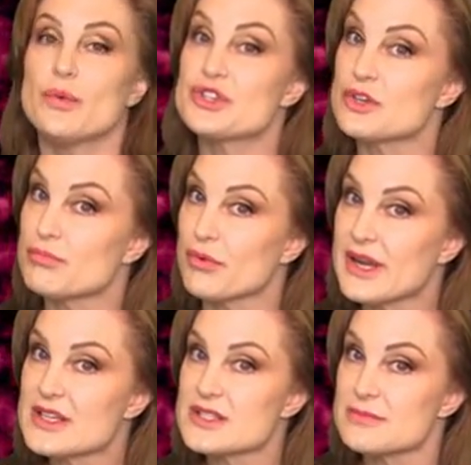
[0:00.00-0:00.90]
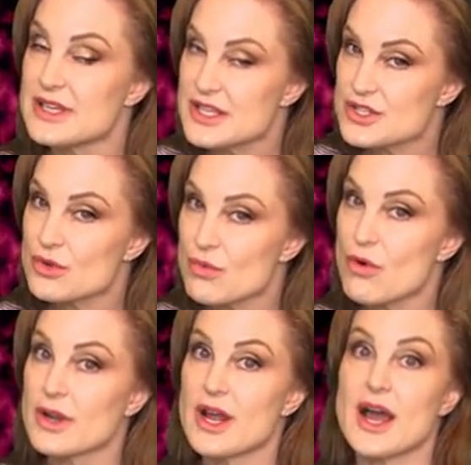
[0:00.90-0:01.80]
which could bring us some decent
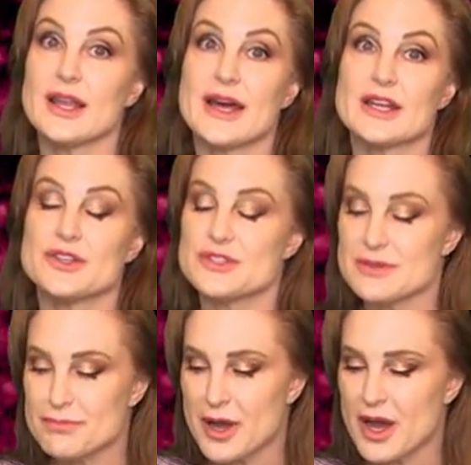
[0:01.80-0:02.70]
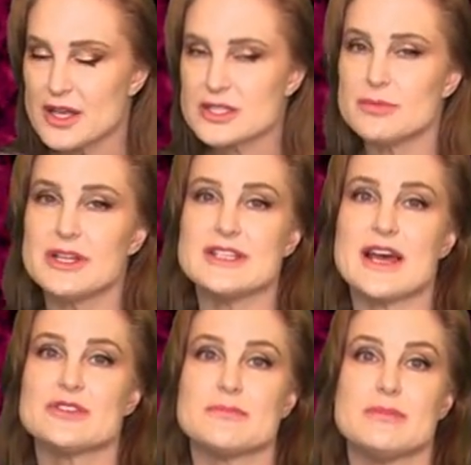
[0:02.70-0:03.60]
aurora at high latitudes and possibly
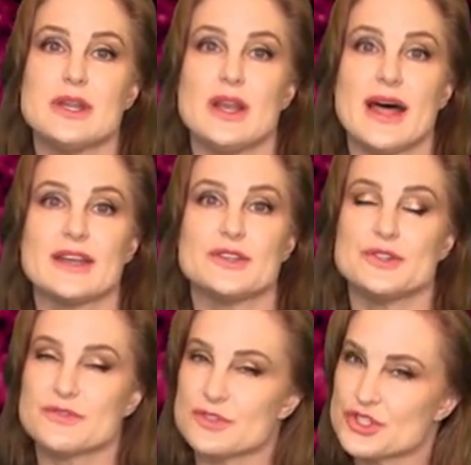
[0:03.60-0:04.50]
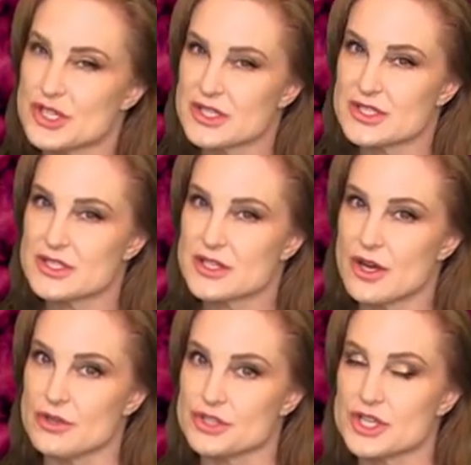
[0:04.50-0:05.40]
down to mid-latitudes for just a
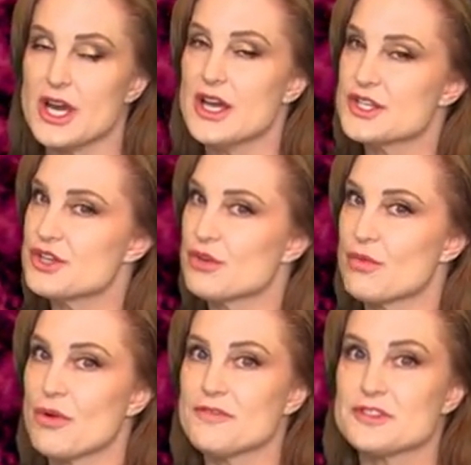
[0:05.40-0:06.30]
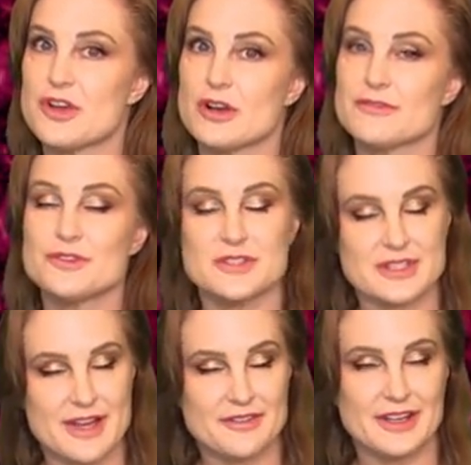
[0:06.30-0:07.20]
skosh. So your aurora photographers,
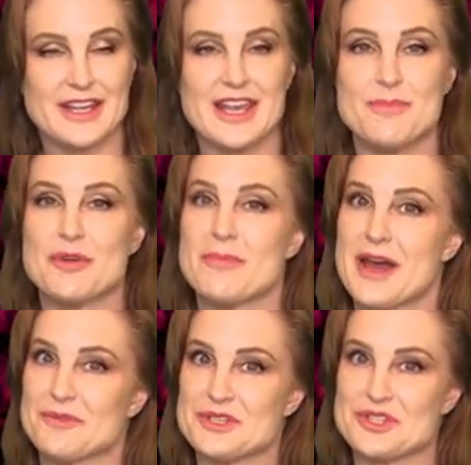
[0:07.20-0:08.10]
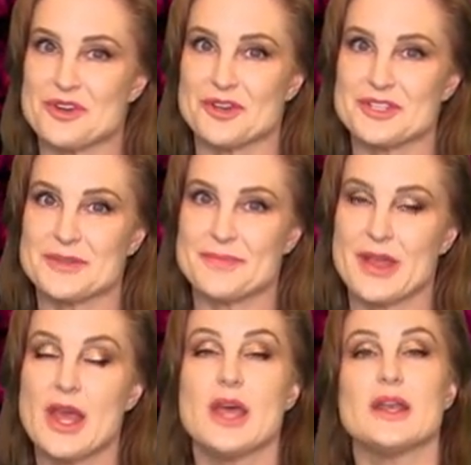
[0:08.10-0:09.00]
definitely keep your batteries charged.
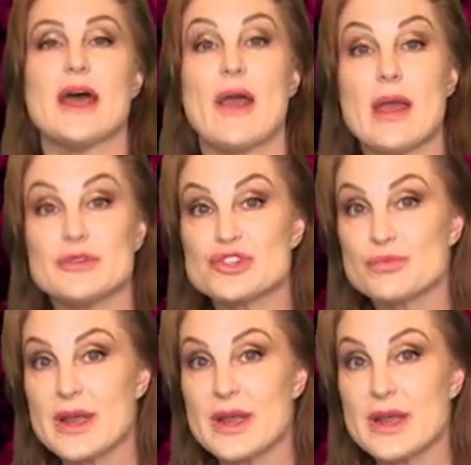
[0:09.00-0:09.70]
Now, amateur